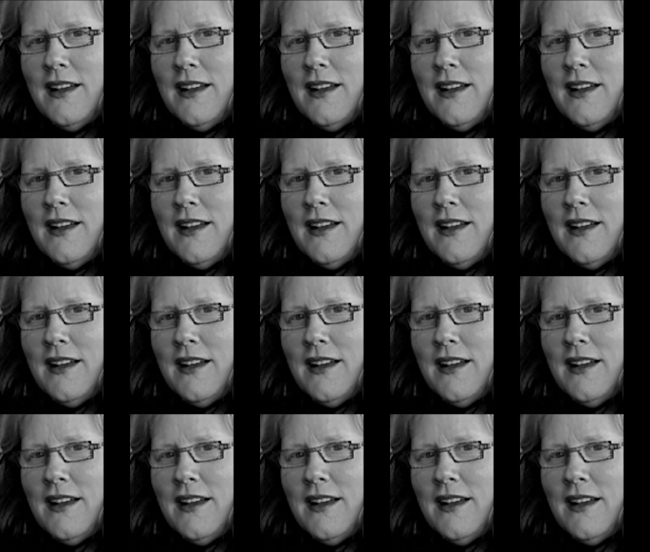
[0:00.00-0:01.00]

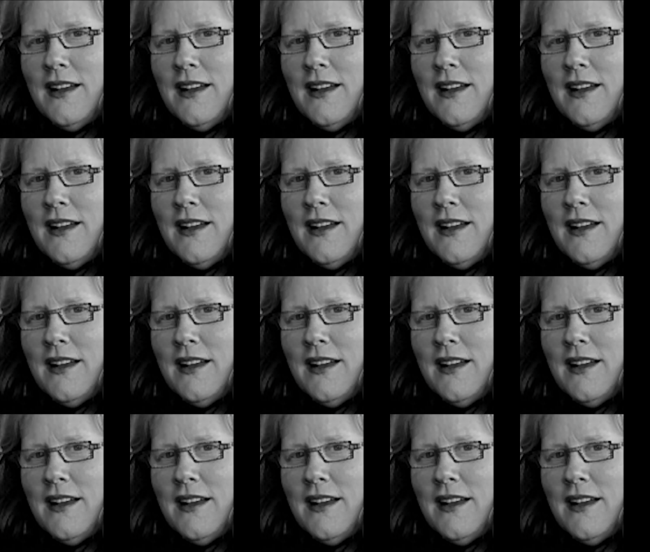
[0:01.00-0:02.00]

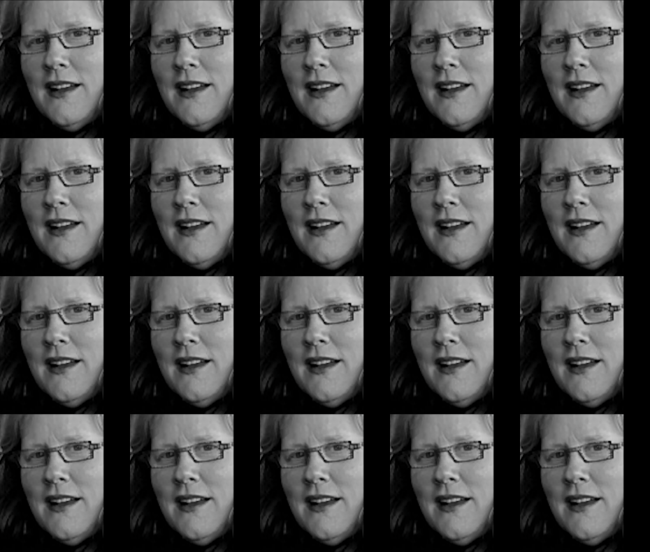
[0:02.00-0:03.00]

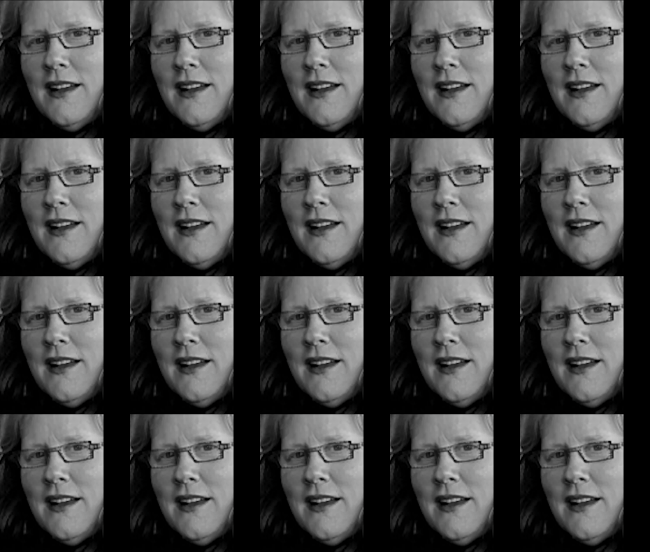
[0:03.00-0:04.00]

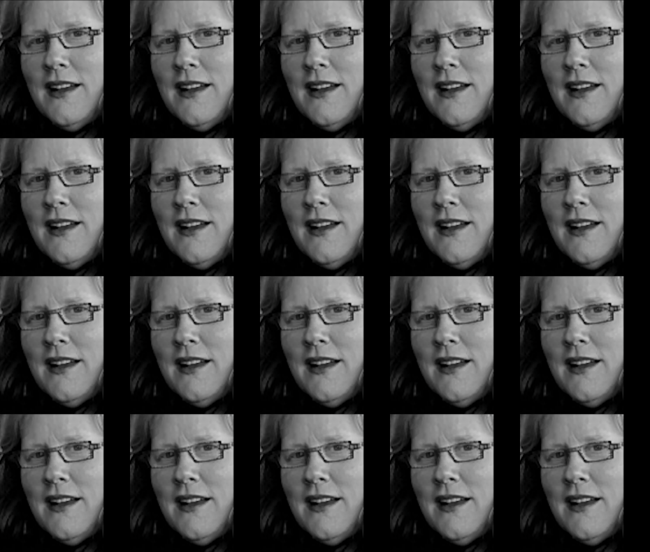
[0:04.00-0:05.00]

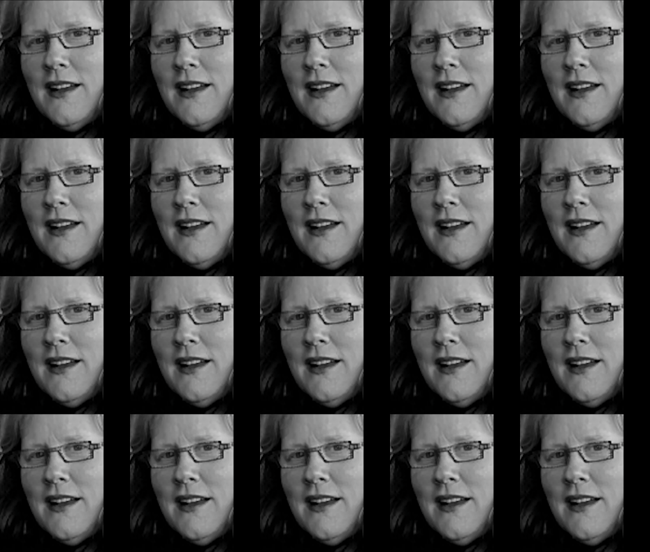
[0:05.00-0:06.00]

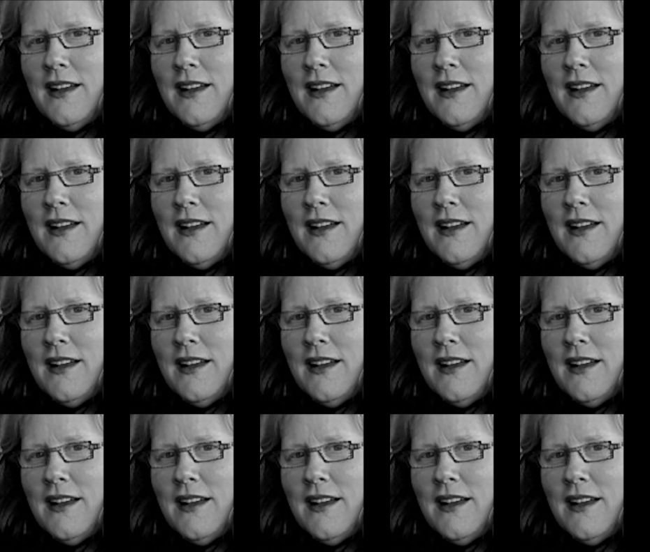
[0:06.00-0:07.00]

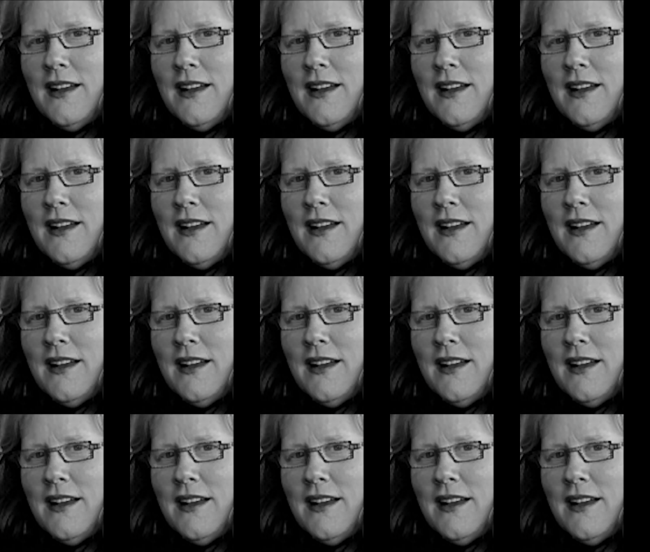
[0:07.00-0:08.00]
(no lip movement)